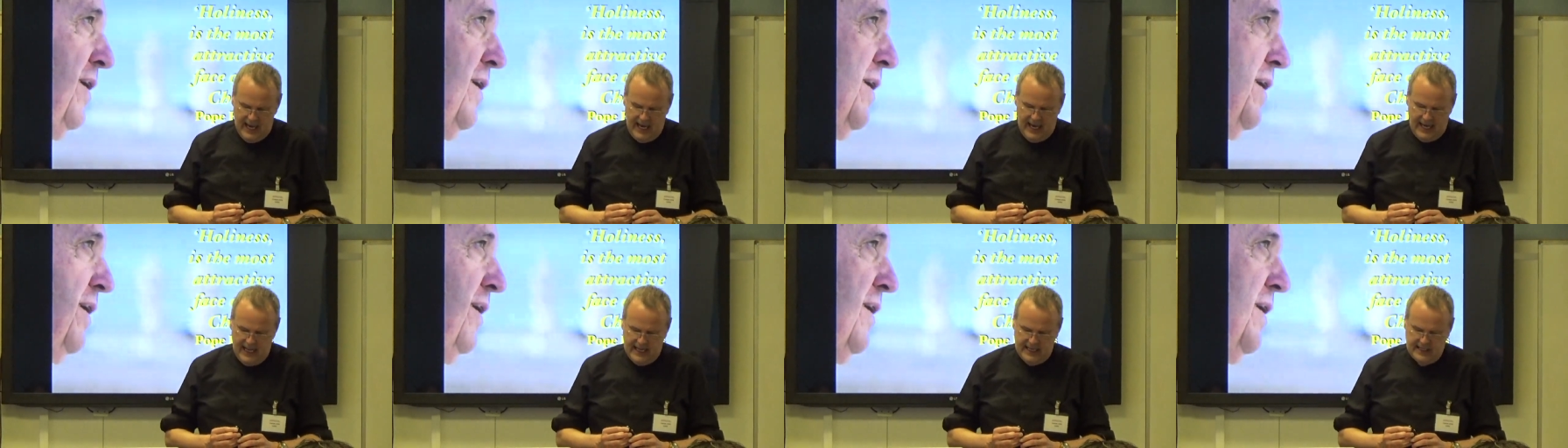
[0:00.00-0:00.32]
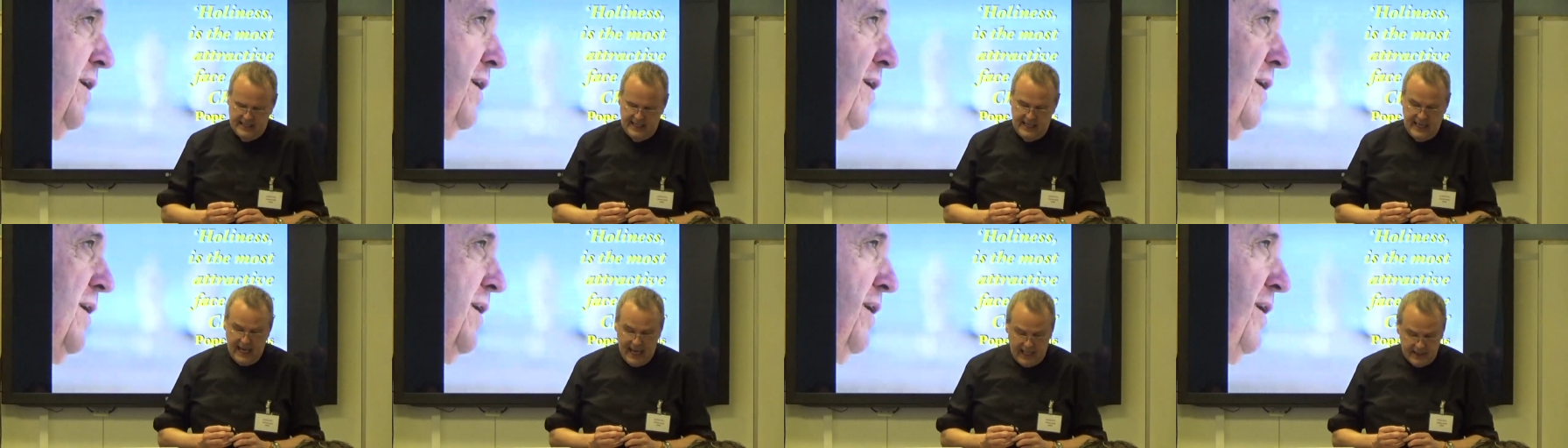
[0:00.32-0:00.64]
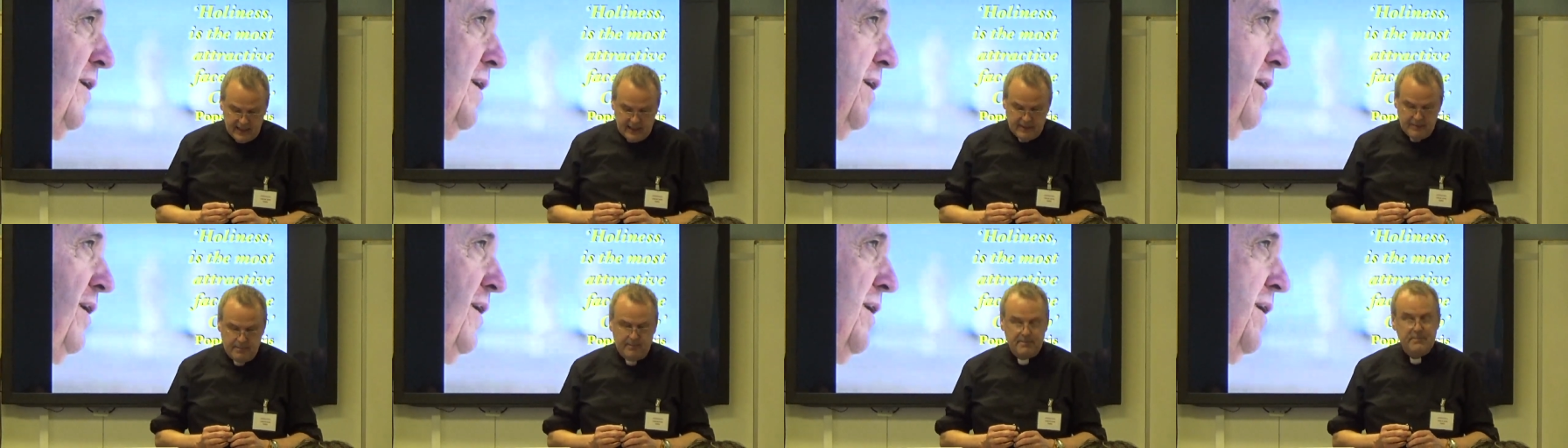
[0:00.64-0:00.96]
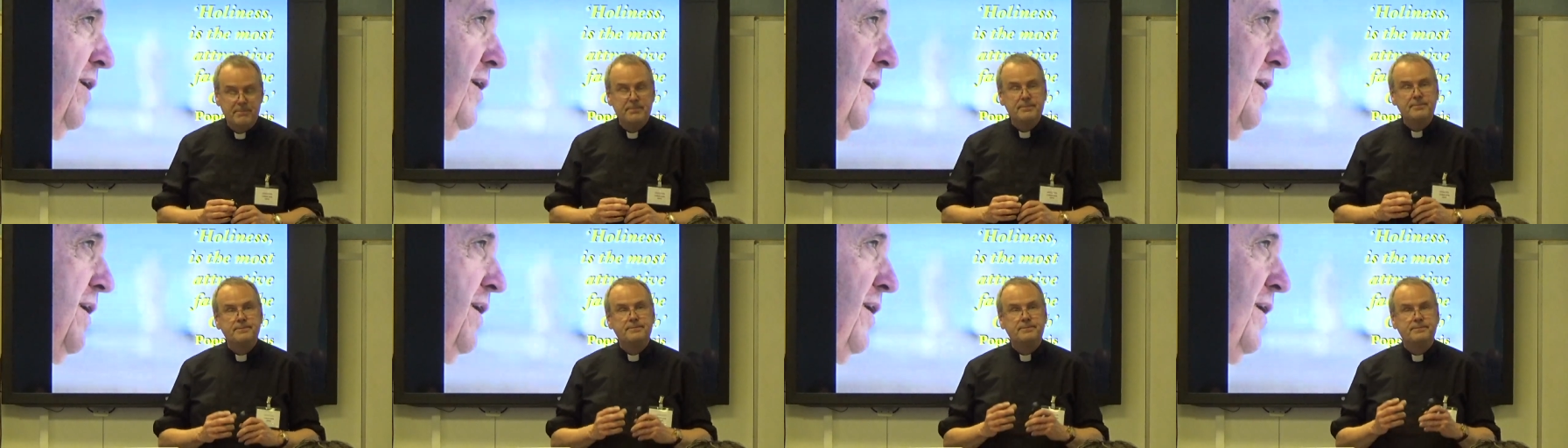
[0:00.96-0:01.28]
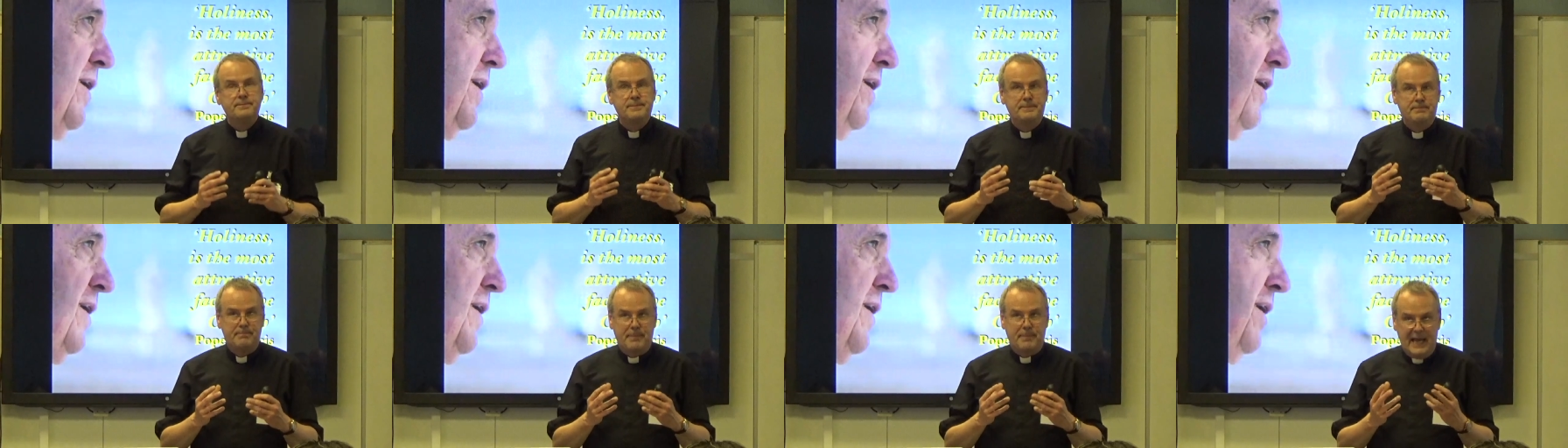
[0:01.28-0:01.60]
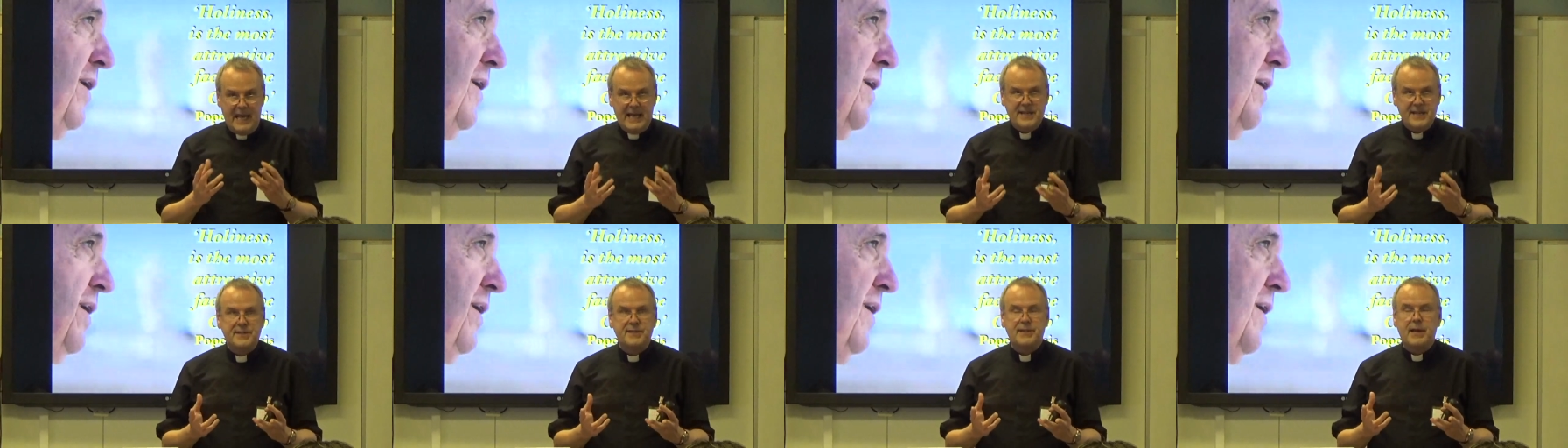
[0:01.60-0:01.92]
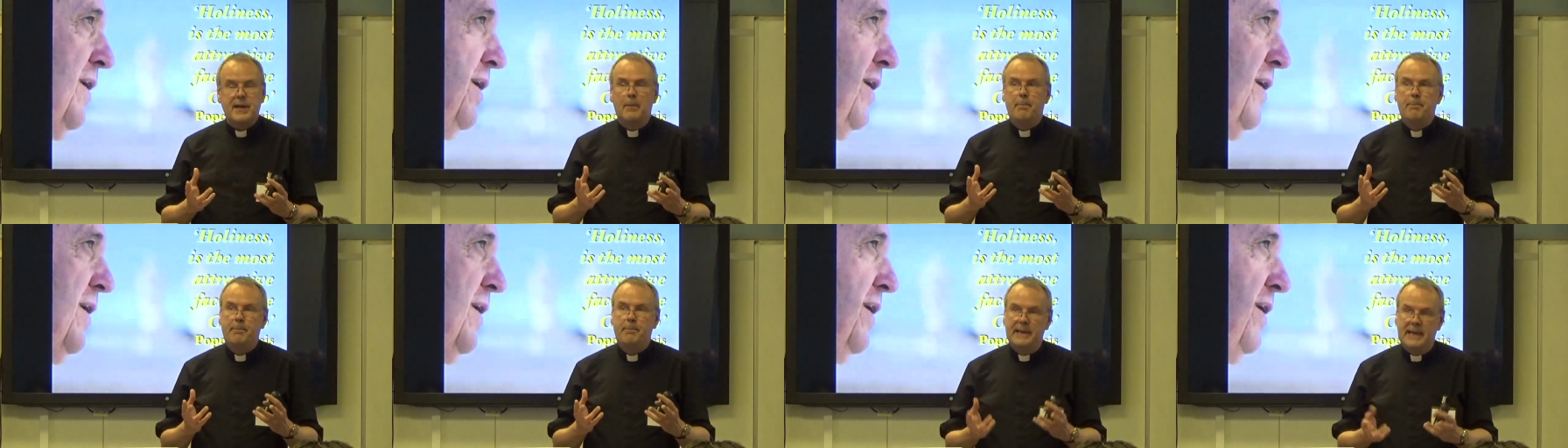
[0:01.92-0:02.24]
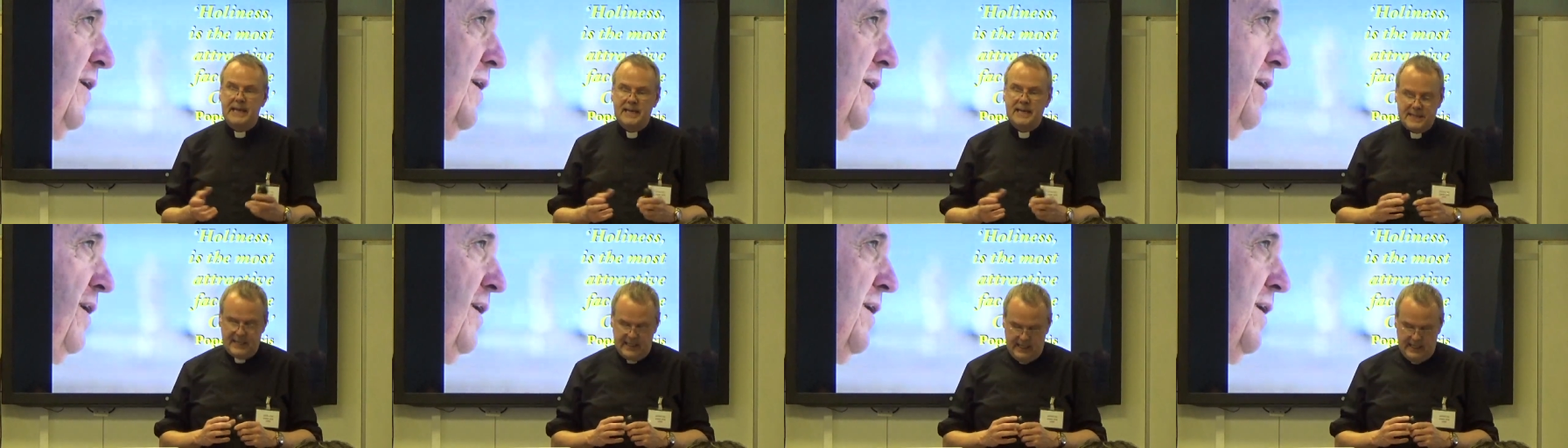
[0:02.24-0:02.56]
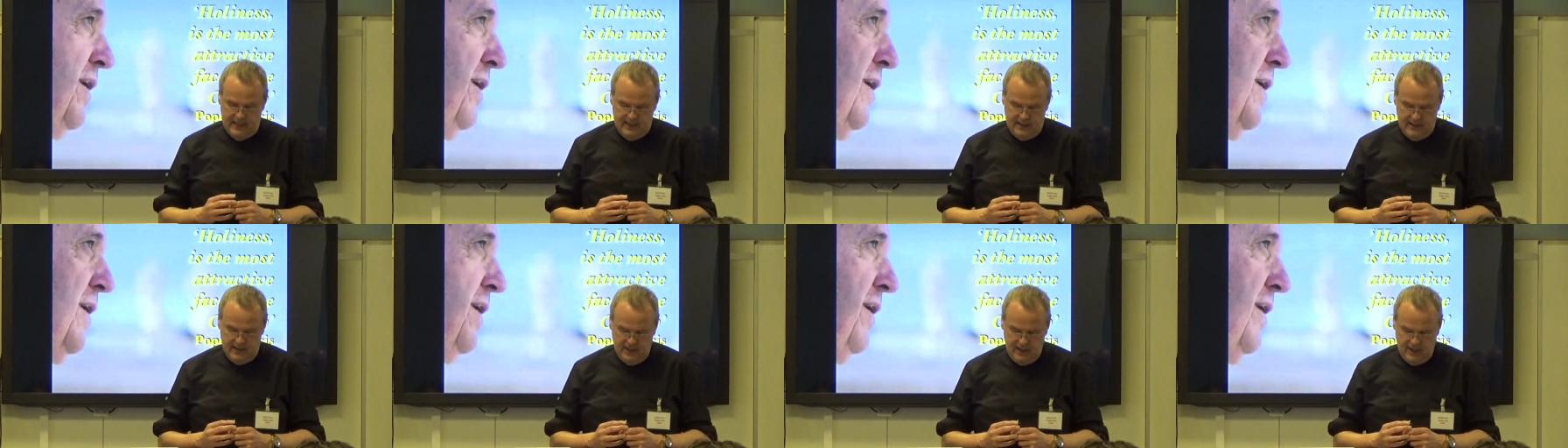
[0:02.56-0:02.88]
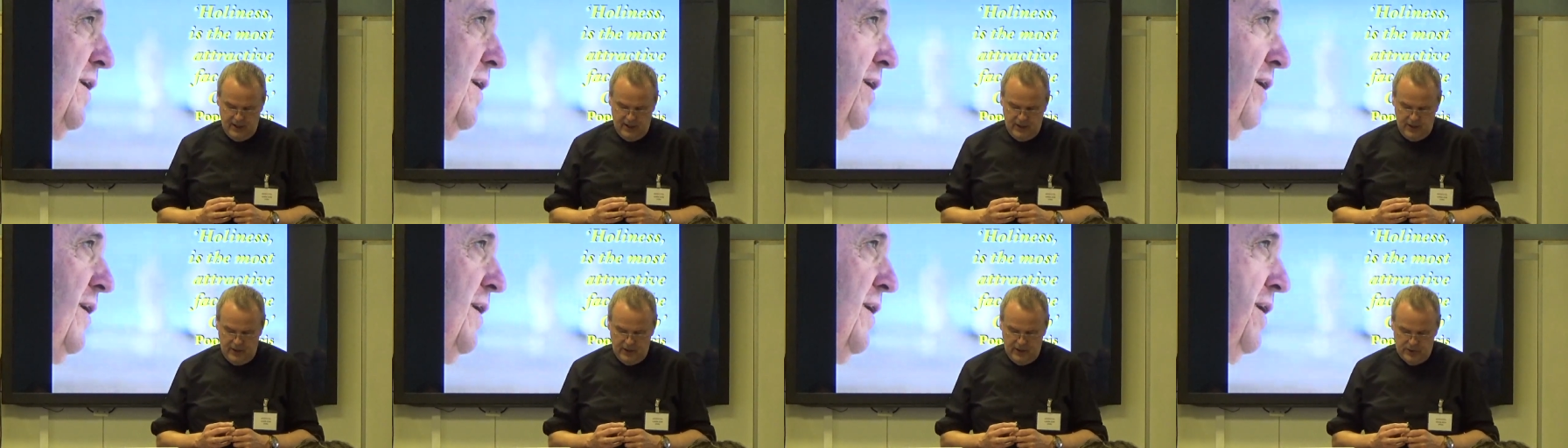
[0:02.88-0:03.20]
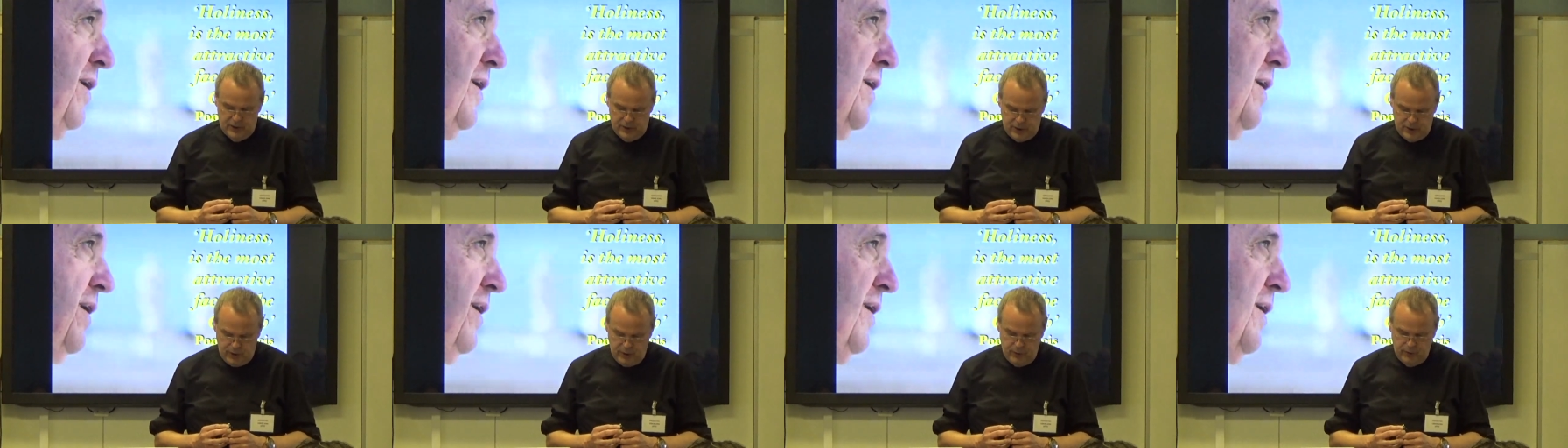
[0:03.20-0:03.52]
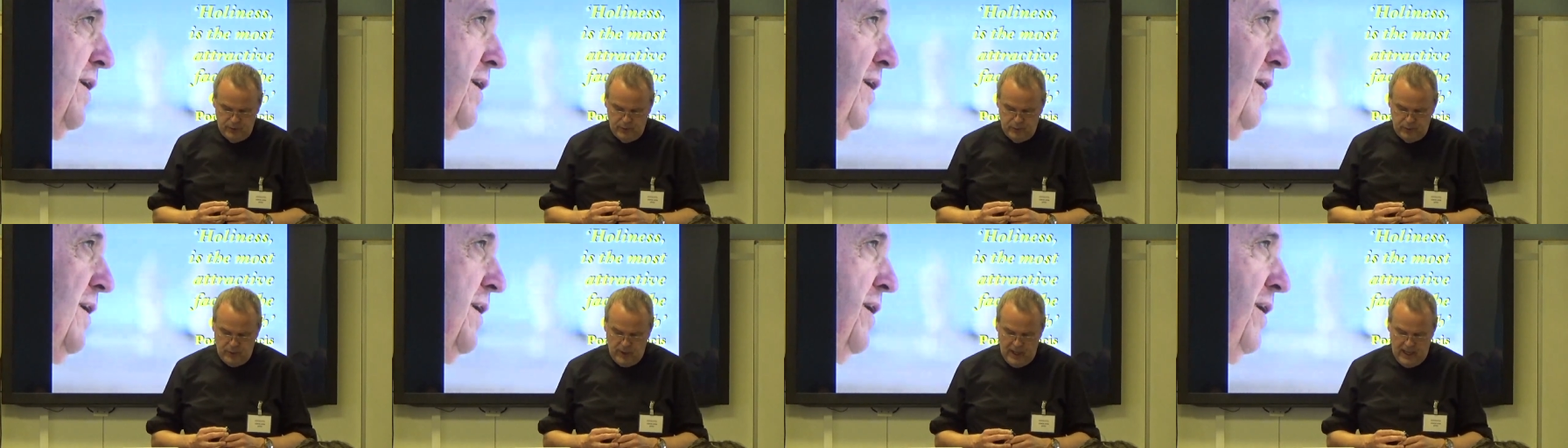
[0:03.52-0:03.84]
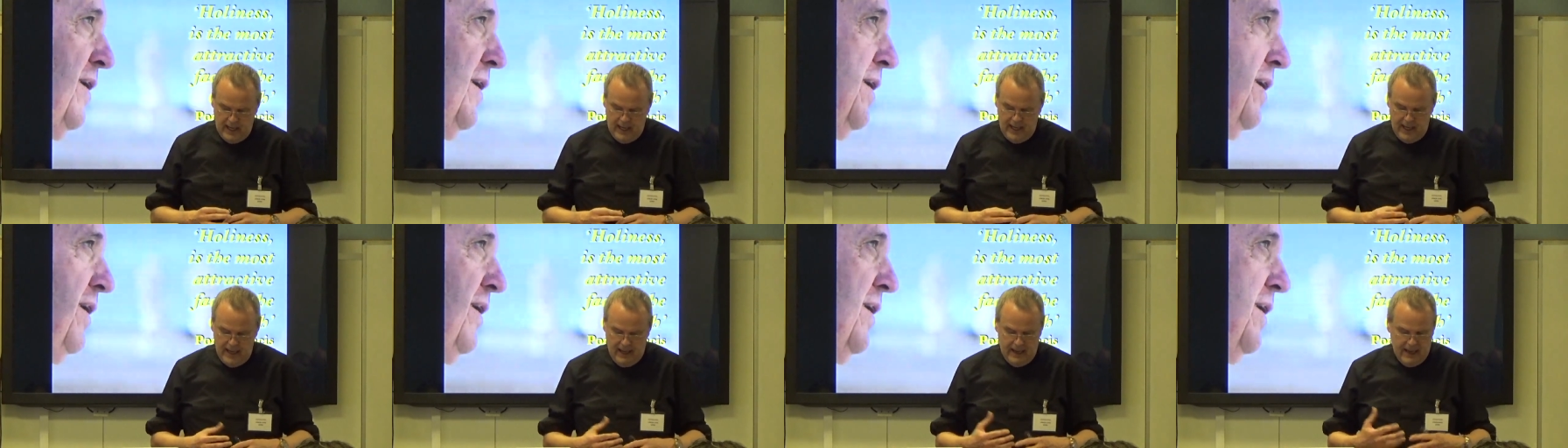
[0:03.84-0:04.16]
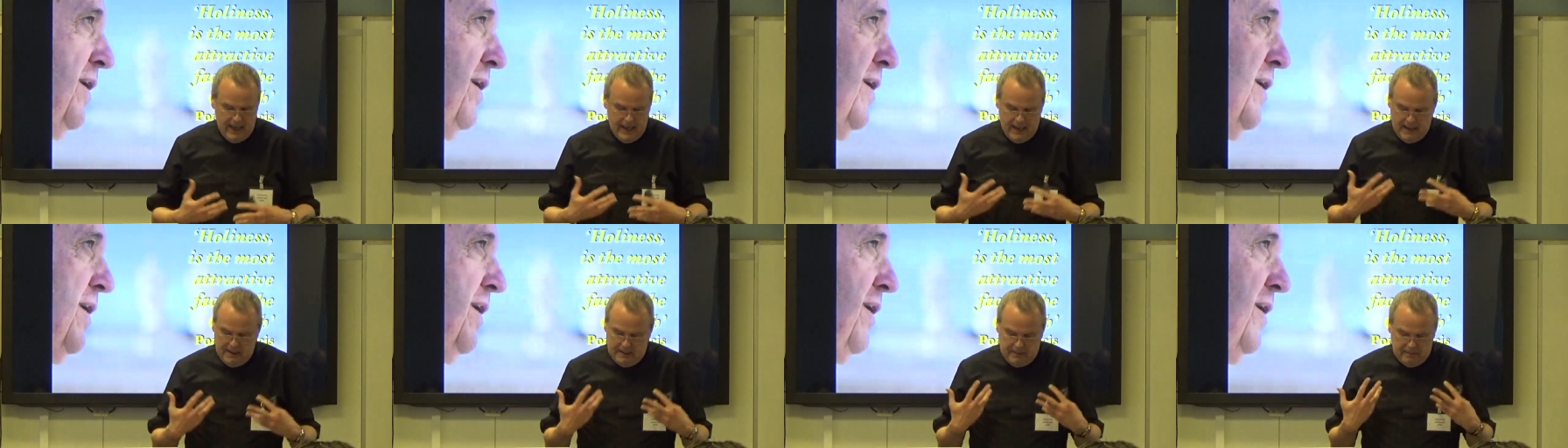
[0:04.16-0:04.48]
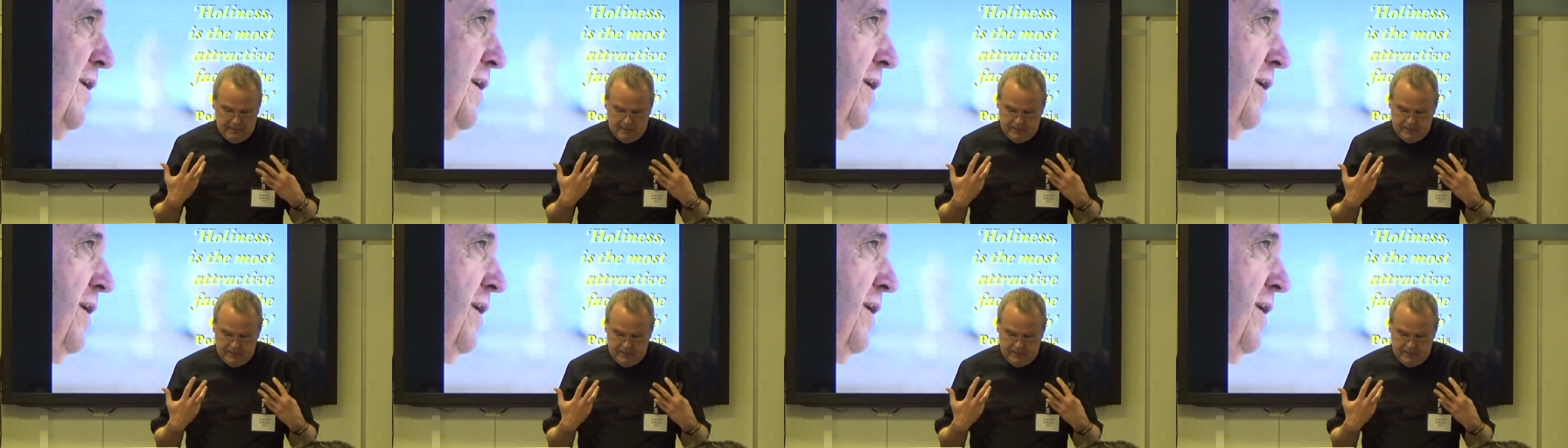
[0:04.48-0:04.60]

and he had the blessed ability to, uh,